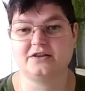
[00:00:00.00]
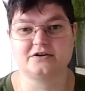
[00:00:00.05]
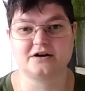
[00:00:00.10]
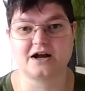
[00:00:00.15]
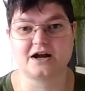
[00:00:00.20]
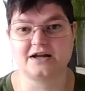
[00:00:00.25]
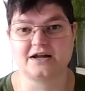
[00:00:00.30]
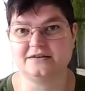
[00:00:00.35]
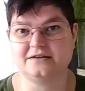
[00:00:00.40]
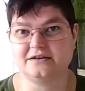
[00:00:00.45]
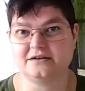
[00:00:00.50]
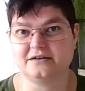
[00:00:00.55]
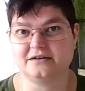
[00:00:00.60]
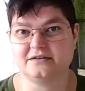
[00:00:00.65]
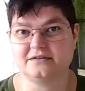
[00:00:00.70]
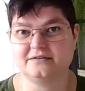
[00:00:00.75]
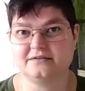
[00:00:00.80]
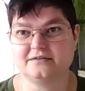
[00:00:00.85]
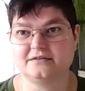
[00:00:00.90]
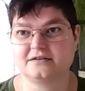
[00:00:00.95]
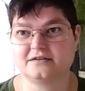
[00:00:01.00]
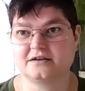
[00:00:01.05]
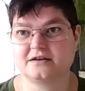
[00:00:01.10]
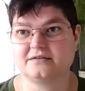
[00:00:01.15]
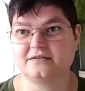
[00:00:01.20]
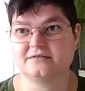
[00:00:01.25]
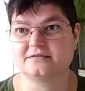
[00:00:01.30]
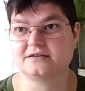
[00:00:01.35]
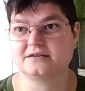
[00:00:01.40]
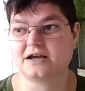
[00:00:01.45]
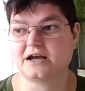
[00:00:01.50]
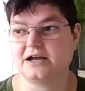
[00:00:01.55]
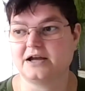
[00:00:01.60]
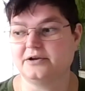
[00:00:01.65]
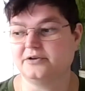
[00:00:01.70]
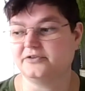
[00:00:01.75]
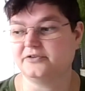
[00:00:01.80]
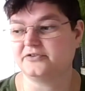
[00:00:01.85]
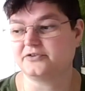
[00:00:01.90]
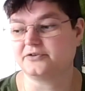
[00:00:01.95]
other ideas, because
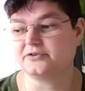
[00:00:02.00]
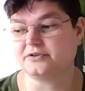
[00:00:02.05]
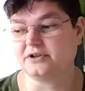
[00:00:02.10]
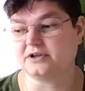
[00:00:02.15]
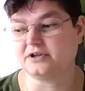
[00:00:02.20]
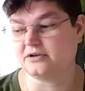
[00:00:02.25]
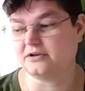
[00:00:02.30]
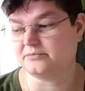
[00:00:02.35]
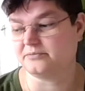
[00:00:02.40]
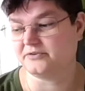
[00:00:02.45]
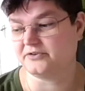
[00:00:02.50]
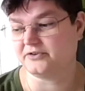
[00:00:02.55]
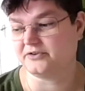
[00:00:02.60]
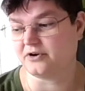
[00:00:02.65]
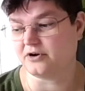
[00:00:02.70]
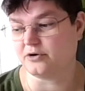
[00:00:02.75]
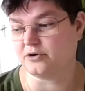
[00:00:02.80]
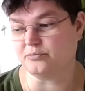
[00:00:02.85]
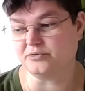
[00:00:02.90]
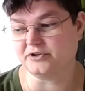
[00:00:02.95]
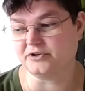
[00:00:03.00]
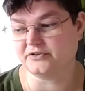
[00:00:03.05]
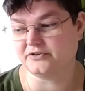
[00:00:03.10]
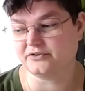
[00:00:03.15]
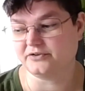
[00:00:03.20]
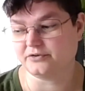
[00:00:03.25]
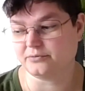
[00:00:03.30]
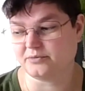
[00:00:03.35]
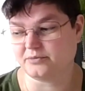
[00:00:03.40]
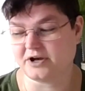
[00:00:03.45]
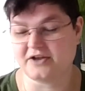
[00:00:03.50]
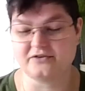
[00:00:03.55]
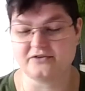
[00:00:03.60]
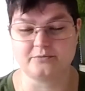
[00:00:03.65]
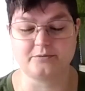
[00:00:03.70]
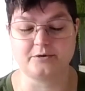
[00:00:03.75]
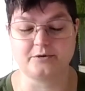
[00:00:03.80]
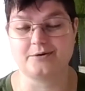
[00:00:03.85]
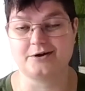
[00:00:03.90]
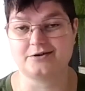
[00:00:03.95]
I certainly am still open to
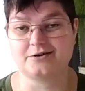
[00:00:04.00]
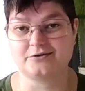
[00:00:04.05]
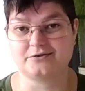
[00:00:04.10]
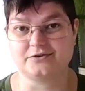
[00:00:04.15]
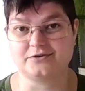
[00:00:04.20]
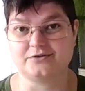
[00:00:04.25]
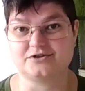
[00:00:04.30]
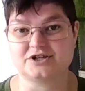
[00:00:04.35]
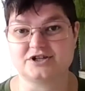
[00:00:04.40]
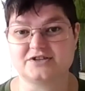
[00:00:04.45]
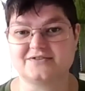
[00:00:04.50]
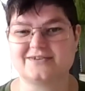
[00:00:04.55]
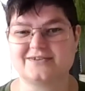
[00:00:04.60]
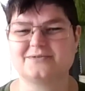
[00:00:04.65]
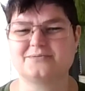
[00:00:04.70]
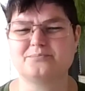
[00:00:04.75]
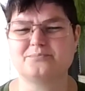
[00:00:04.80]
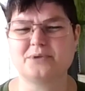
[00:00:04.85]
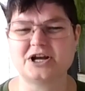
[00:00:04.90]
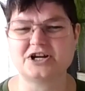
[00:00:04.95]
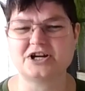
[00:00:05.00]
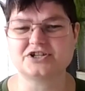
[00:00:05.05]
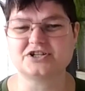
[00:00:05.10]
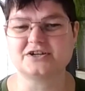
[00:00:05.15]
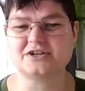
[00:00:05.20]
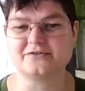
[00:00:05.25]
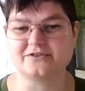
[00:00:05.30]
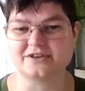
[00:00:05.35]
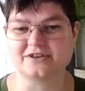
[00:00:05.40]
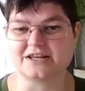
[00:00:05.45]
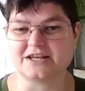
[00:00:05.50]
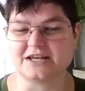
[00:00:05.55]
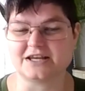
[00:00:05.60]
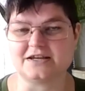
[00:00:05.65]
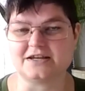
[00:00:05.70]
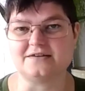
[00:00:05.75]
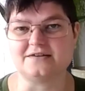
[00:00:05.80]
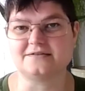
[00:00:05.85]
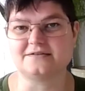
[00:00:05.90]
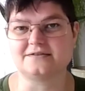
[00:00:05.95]
possibly better solutions, especially for the
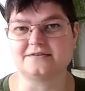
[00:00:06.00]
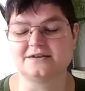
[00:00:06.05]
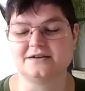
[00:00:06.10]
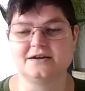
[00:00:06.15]
heat.